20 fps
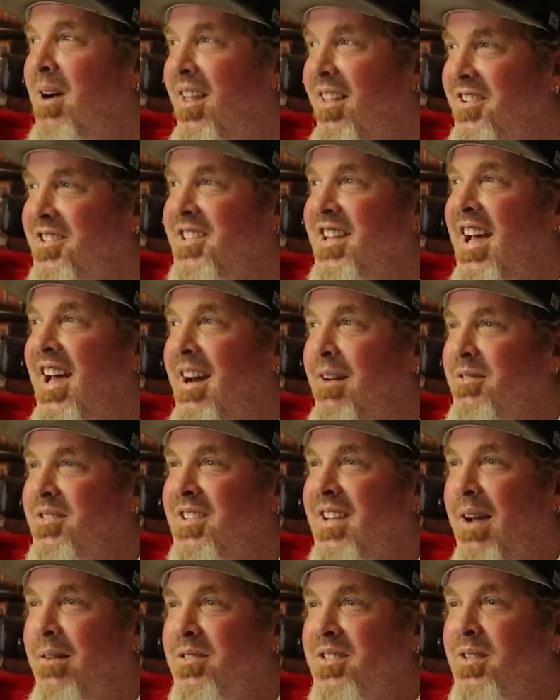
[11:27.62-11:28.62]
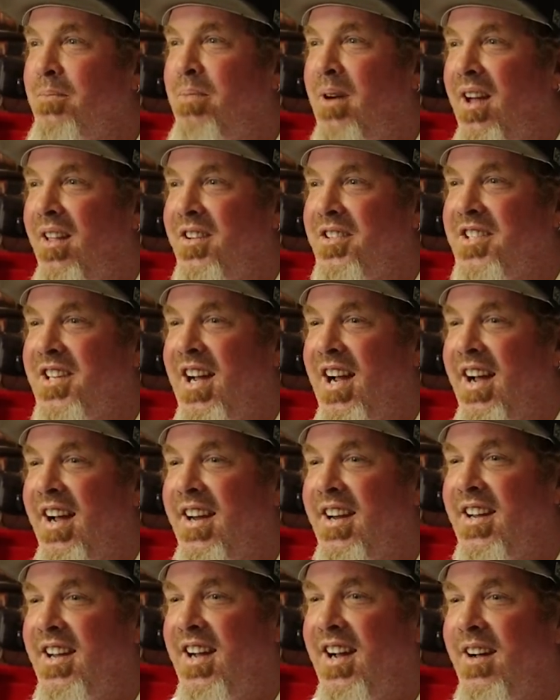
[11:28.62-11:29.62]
polish that. I was the polished guy.